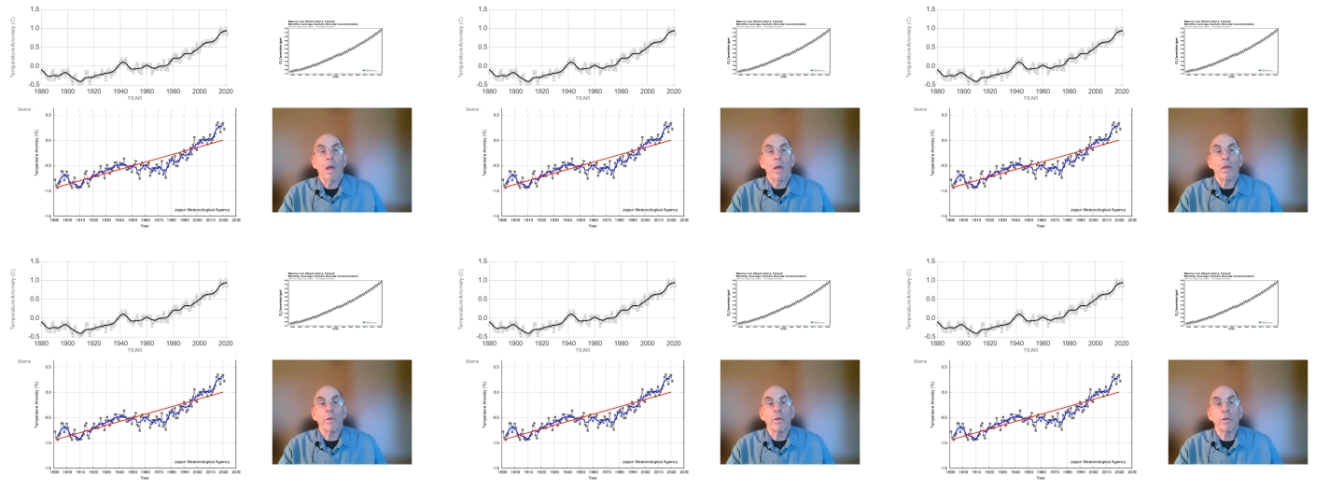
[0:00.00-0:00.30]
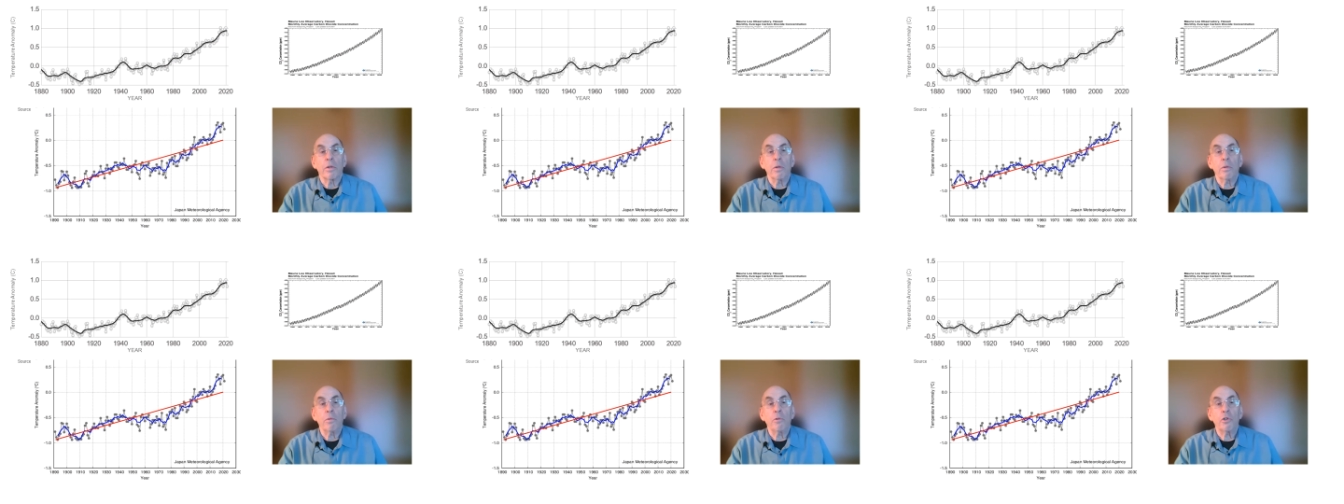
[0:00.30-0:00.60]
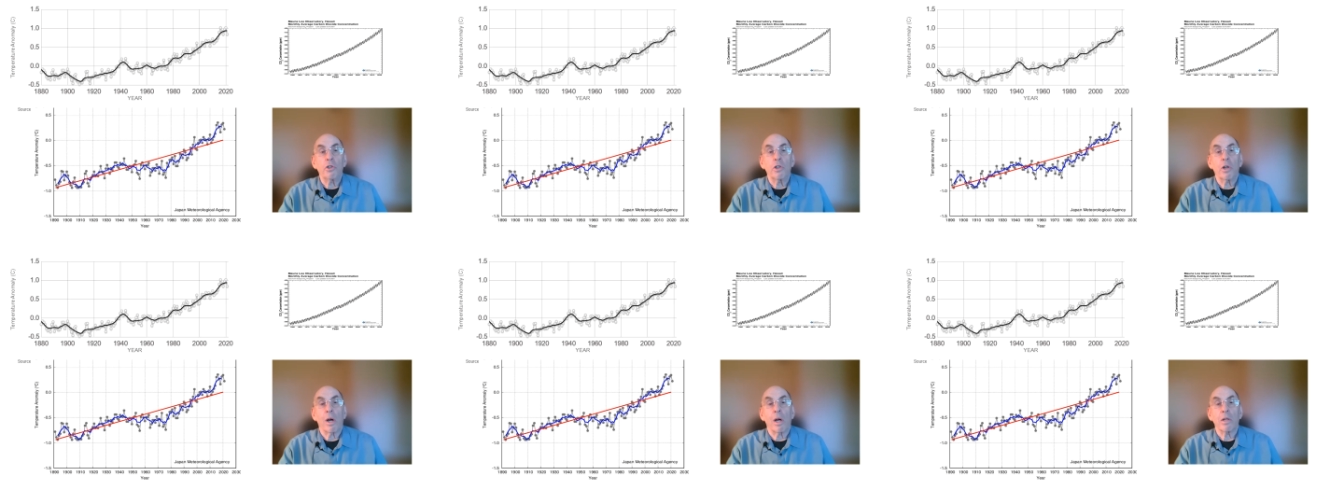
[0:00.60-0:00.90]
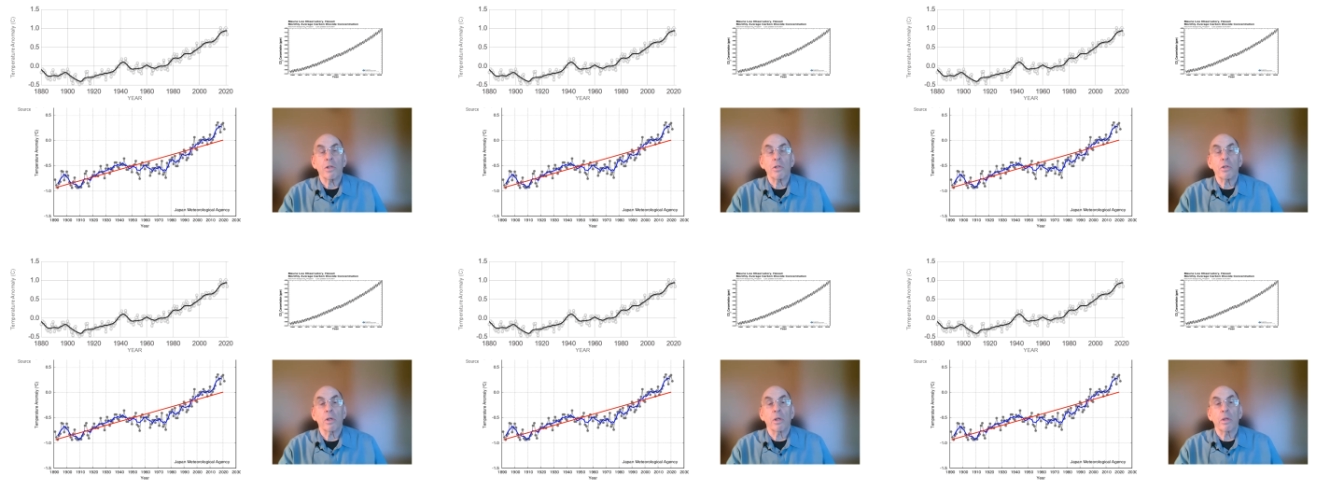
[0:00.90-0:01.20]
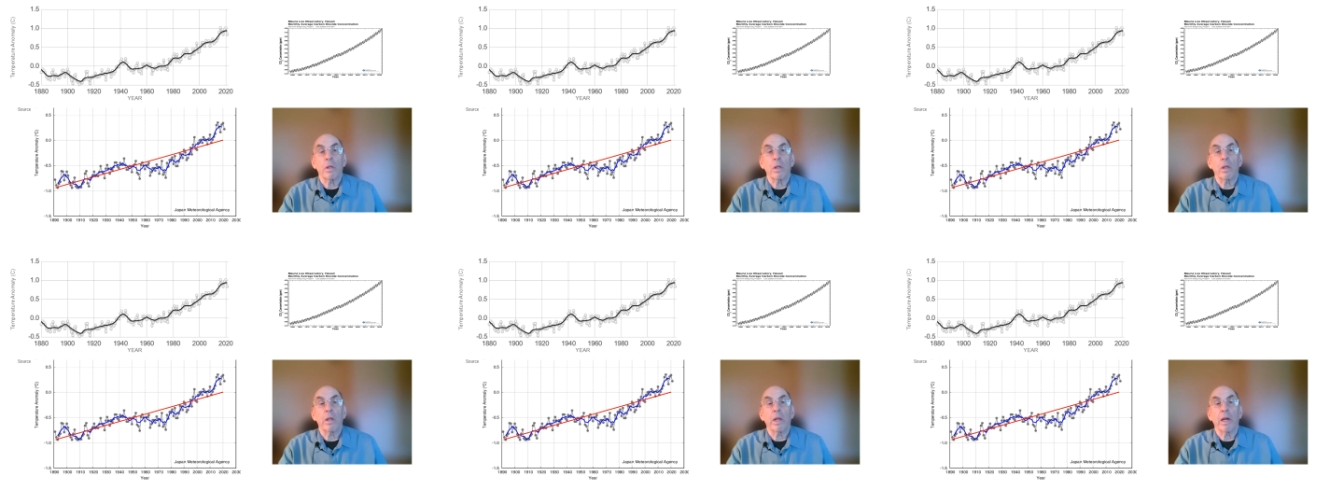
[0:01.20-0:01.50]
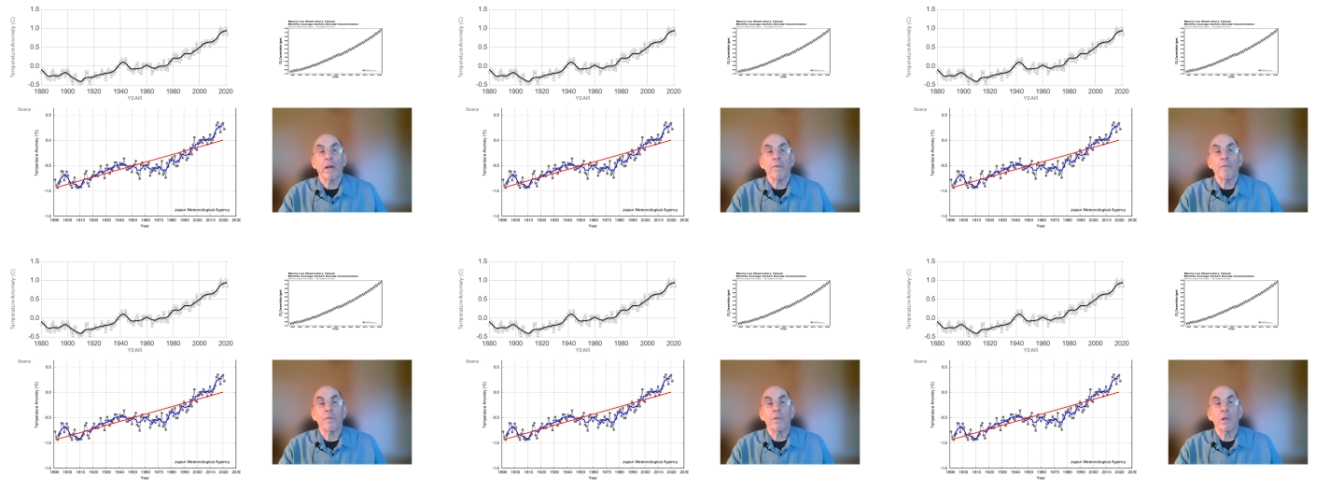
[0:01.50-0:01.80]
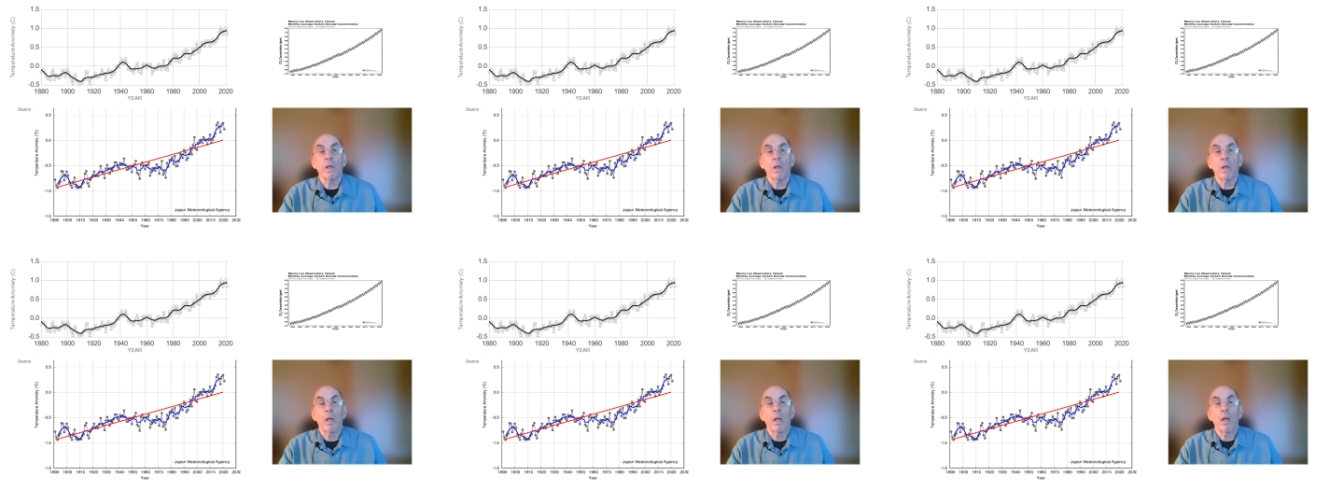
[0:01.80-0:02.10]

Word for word: The two charts on the left